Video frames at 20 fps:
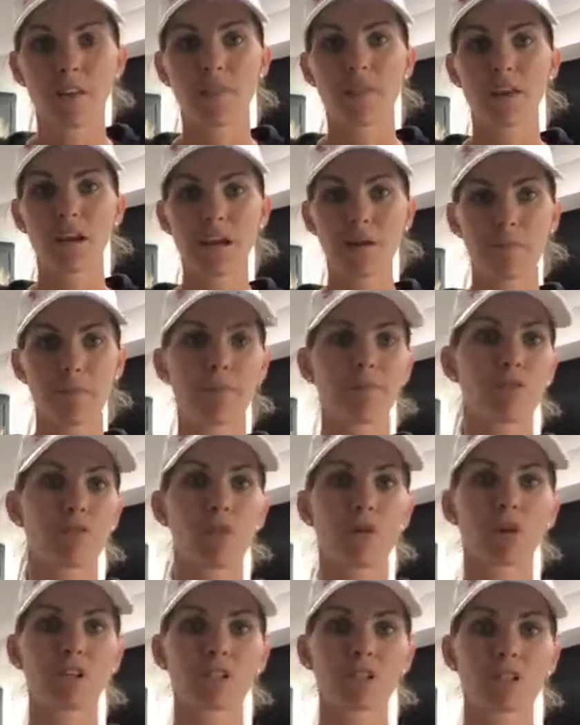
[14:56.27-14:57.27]
at the night
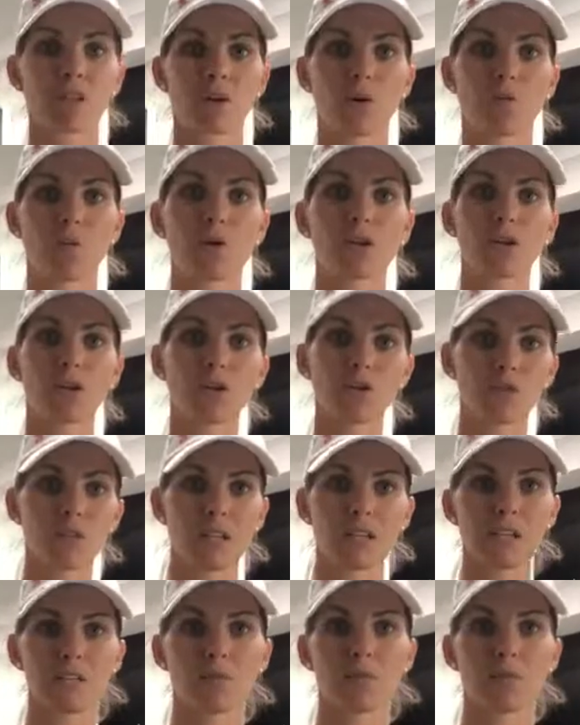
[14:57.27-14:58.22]
before to know what you need